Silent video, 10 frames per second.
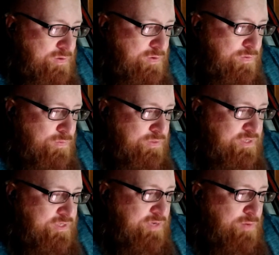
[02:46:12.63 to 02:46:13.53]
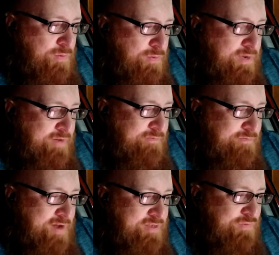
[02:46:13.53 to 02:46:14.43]
We'll see what we can find.
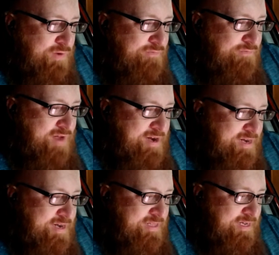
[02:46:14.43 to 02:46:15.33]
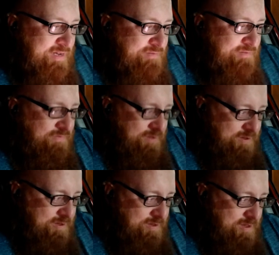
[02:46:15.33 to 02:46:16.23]
See if we can find anything. I'm
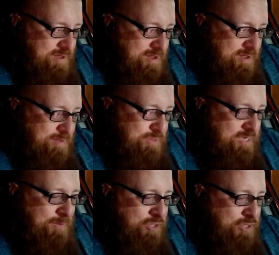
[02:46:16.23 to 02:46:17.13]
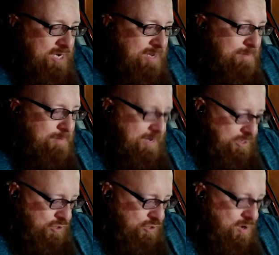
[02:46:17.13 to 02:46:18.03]
just double checking, making
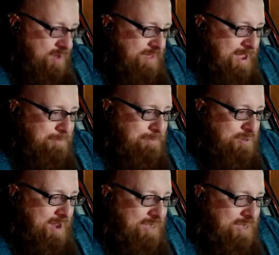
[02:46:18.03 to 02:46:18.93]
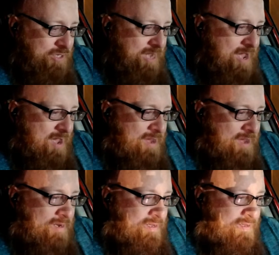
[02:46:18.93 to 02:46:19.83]
sure all the apps are actually on.
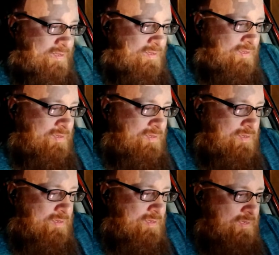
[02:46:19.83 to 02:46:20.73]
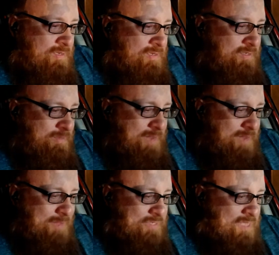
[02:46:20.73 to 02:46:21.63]
Sometimes
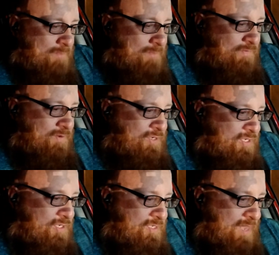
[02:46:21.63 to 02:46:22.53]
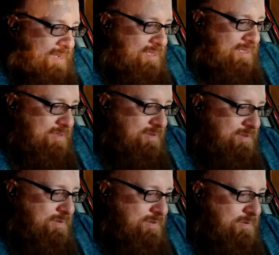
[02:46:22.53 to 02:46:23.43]
it's helpful to just like
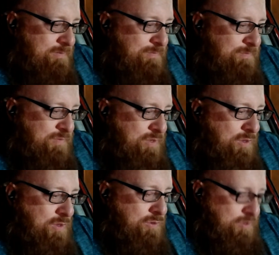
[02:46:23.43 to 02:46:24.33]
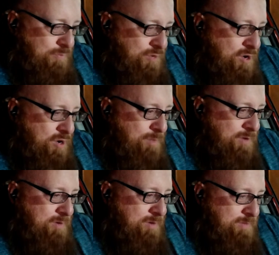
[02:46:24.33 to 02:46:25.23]
close them, reopen them.